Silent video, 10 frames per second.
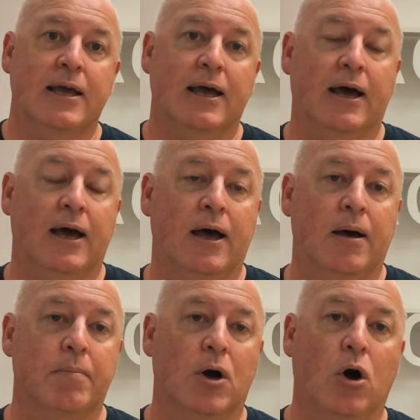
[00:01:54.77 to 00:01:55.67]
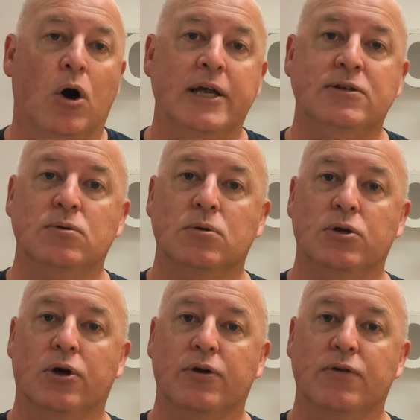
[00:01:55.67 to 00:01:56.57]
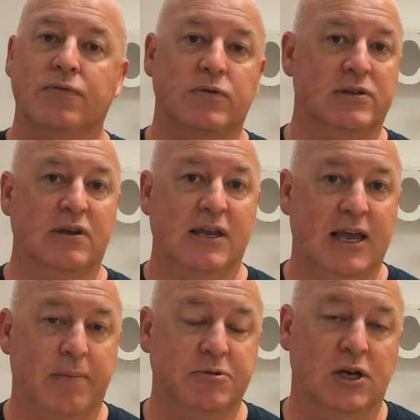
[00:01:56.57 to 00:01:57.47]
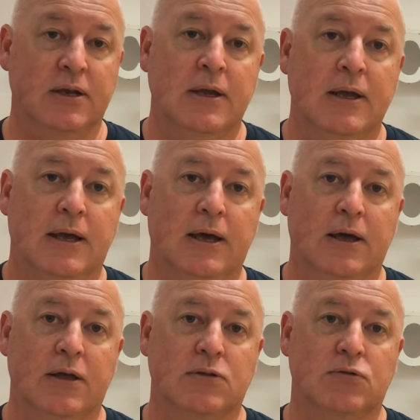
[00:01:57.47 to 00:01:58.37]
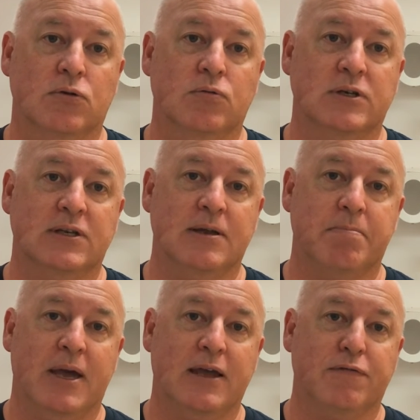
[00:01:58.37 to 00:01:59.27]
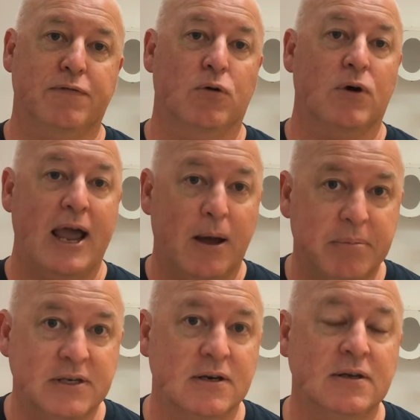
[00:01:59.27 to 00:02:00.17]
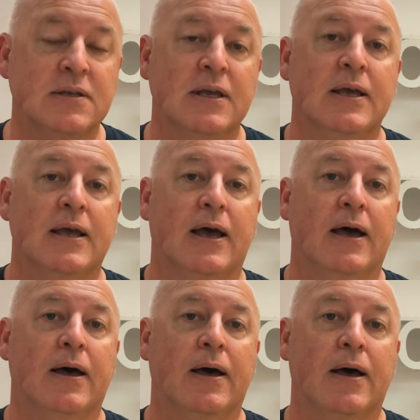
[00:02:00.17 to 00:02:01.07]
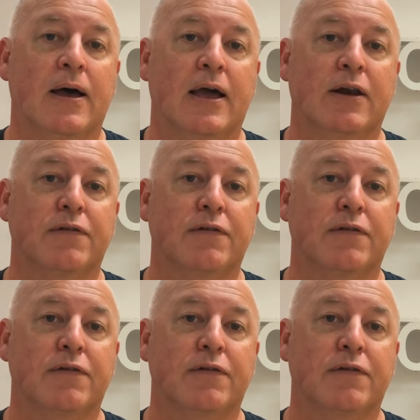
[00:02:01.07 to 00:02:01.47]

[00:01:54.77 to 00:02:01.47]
I do a lot of receipt capture through Receiptbank for our business, and I